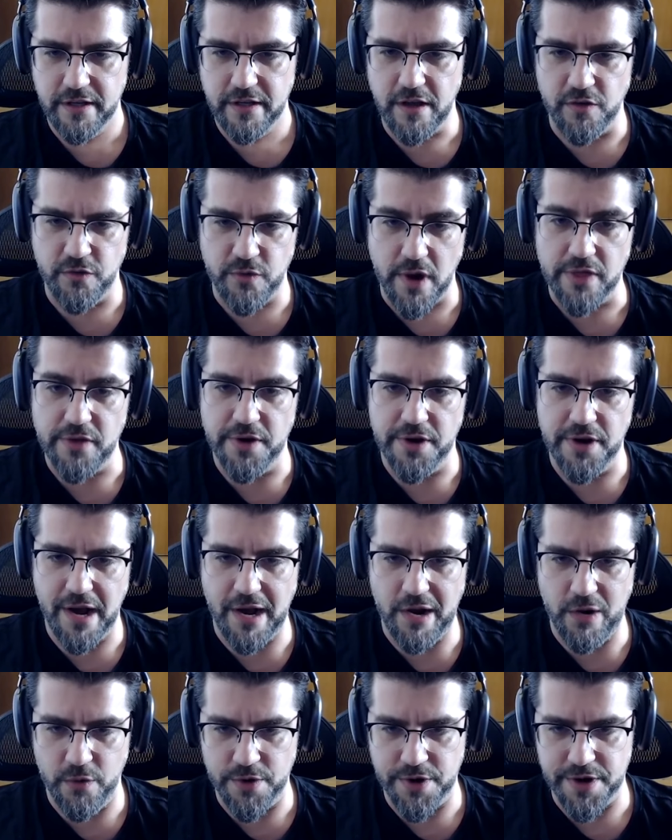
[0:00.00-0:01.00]
of whether or
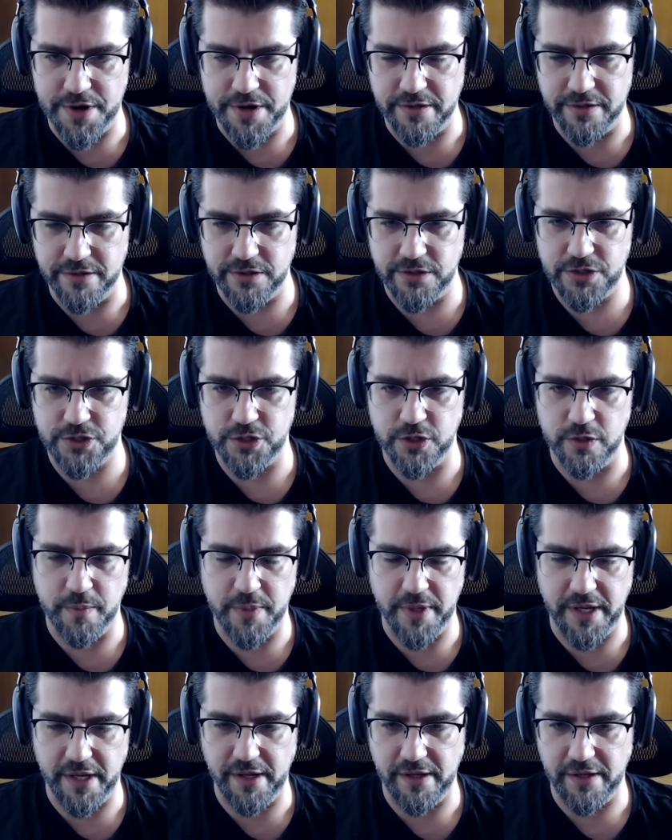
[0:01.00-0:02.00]
not ordinals should
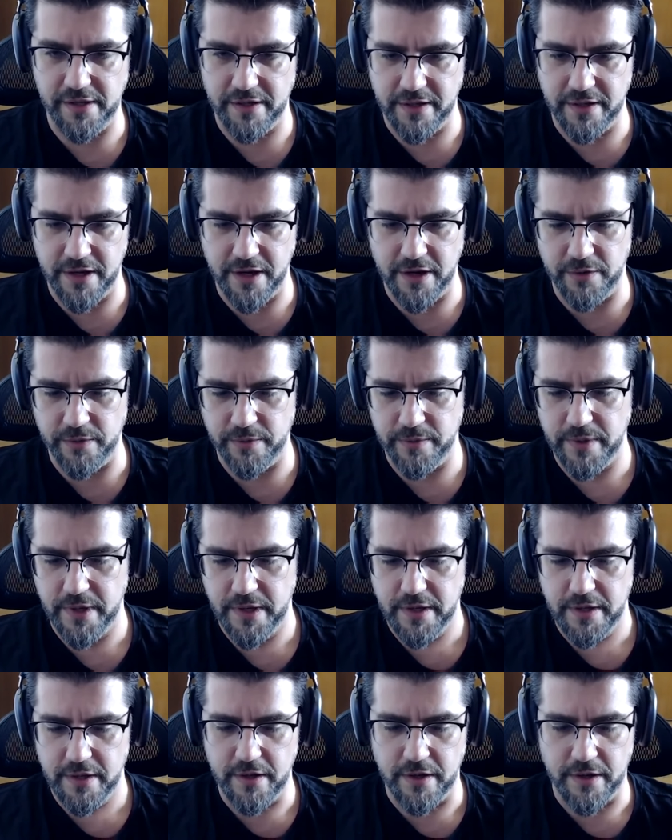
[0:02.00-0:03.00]
be you know
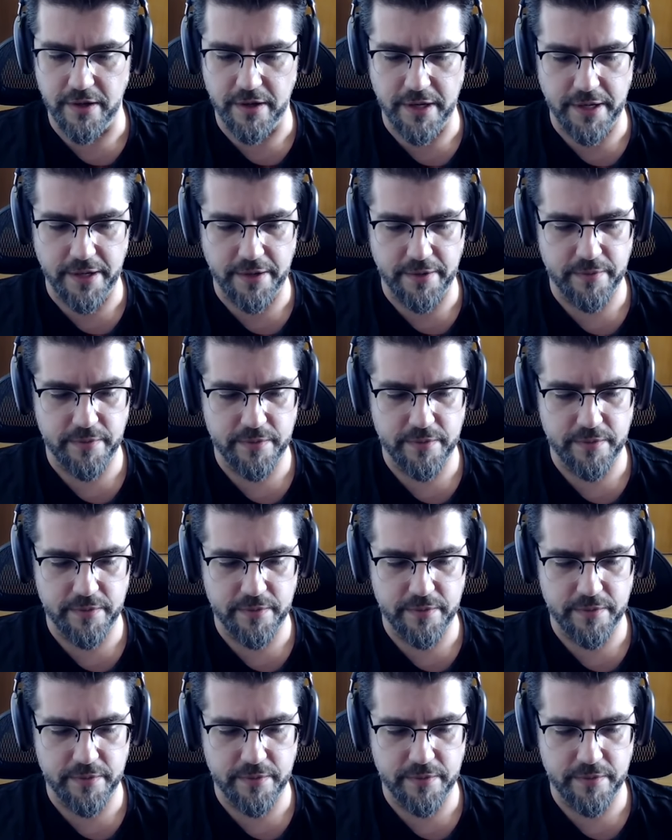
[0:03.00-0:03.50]
uh,